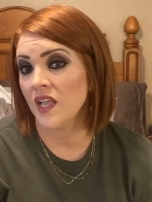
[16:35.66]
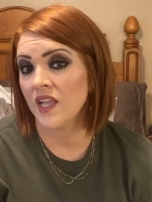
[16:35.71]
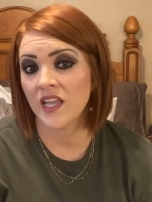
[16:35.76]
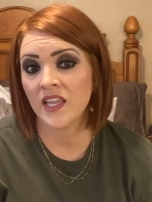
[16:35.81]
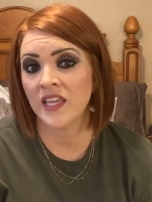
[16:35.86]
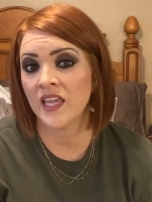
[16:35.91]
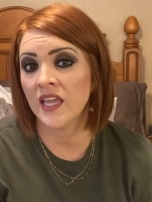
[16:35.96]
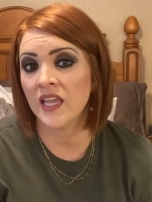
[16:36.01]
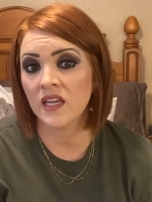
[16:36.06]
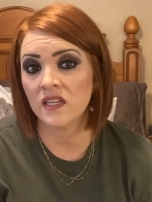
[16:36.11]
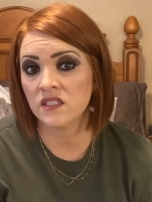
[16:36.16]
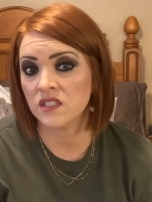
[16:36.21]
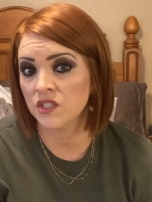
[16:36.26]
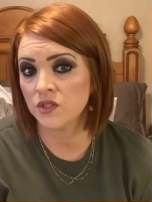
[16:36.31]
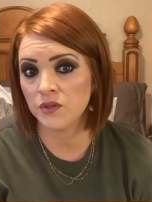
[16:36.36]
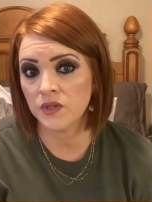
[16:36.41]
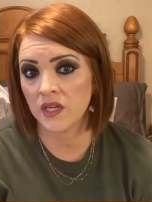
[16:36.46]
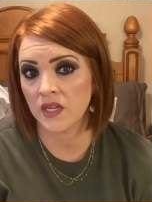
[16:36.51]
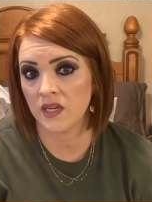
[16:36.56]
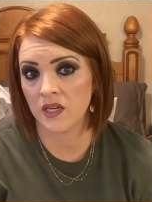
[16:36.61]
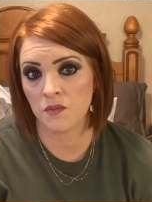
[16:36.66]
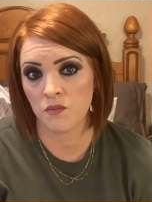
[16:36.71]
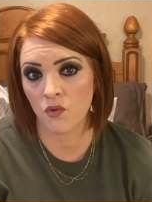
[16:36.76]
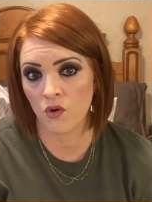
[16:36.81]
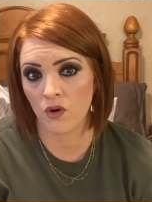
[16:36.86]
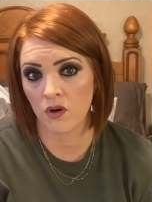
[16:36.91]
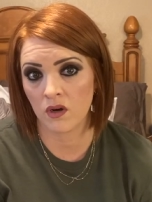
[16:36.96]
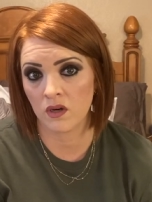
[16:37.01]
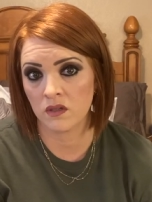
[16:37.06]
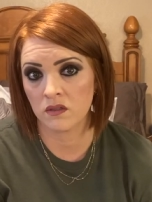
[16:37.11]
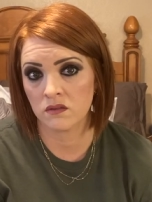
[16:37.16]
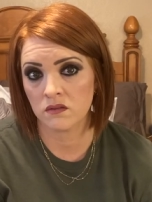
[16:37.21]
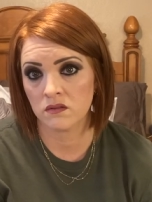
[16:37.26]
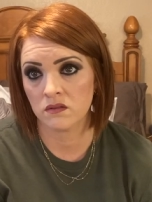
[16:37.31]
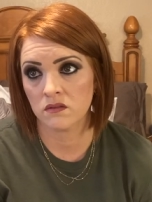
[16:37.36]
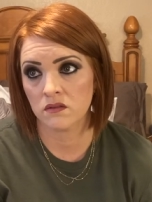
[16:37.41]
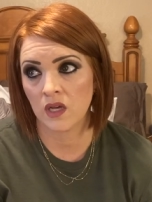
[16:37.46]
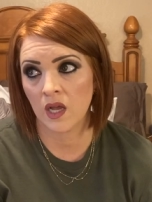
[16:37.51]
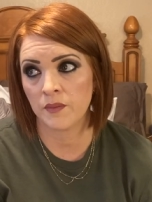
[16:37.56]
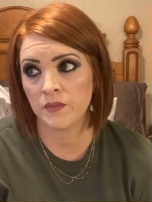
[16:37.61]
I can't do it anymore.
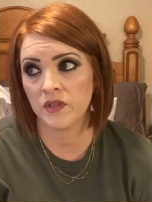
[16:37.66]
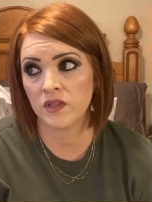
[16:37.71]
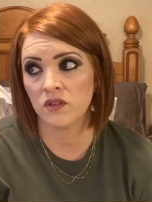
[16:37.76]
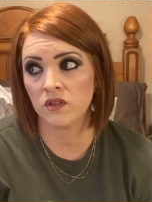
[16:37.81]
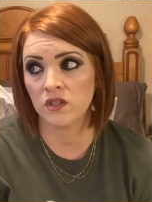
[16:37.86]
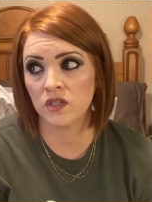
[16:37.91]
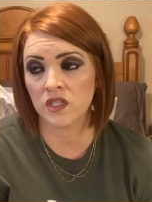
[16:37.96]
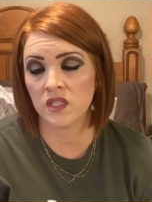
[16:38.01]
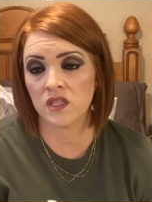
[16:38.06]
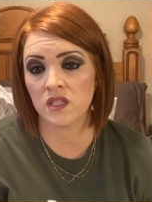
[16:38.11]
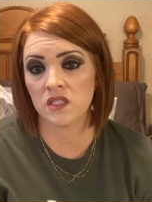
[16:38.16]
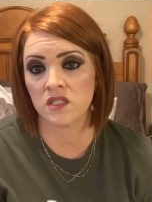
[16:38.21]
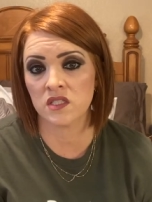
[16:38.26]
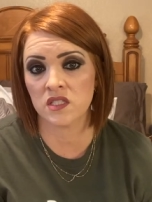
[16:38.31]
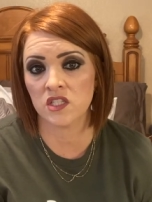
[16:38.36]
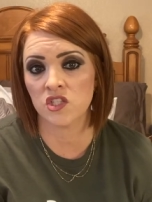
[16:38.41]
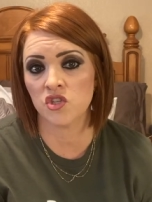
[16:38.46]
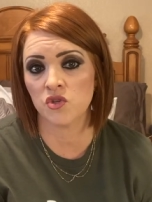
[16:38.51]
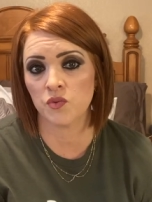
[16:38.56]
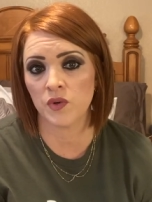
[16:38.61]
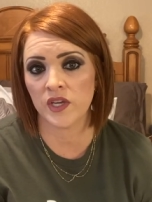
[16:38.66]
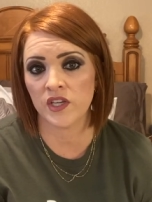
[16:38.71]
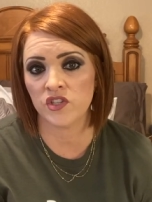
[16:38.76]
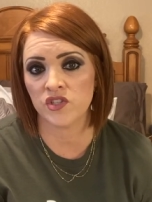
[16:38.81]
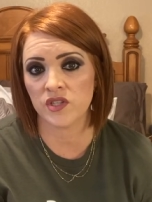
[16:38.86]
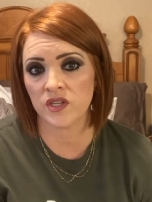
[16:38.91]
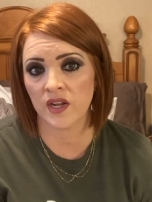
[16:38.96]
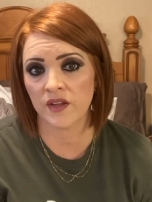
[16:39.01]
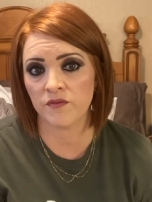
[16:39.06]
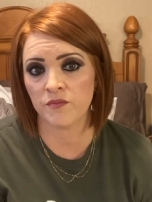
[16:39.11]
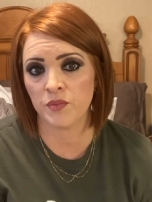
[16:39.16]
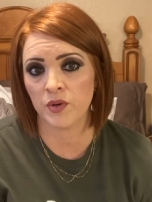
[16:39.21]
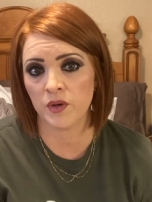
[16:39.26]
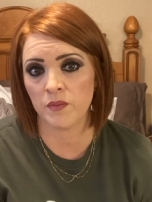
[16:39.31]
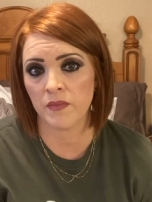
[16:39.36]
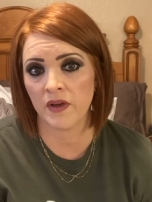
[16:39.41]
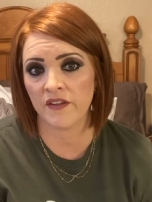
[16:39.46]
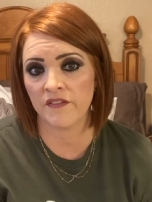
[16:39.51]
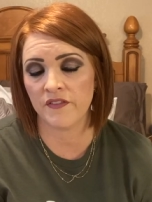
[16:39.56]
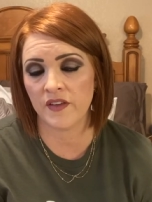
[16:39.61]
I mean, look at the situation I
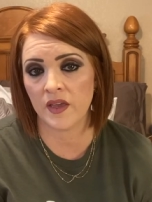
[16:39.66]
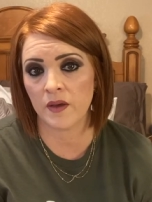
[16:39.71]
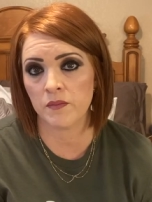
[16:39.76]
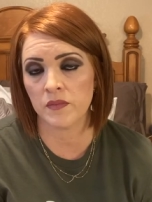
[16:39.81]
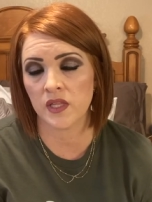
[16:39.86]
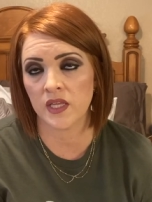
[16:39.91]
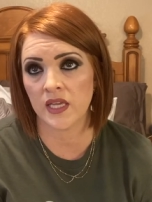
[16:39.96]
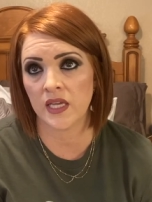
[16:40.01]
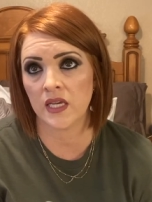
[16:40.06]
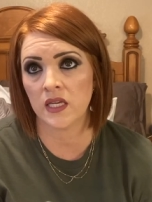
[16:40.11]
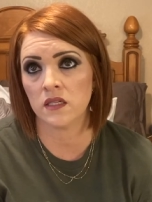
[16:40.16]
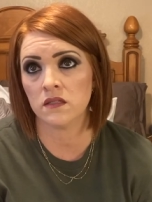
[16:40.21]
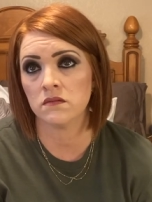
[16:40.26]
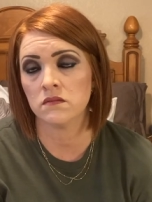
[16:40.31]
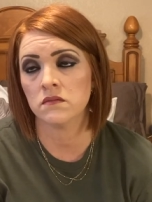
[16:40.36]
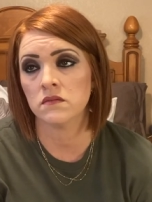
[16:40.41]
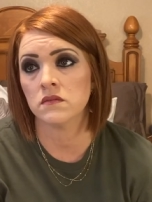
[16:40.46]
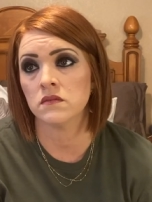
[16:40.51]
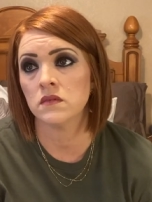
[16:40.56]
put my family in.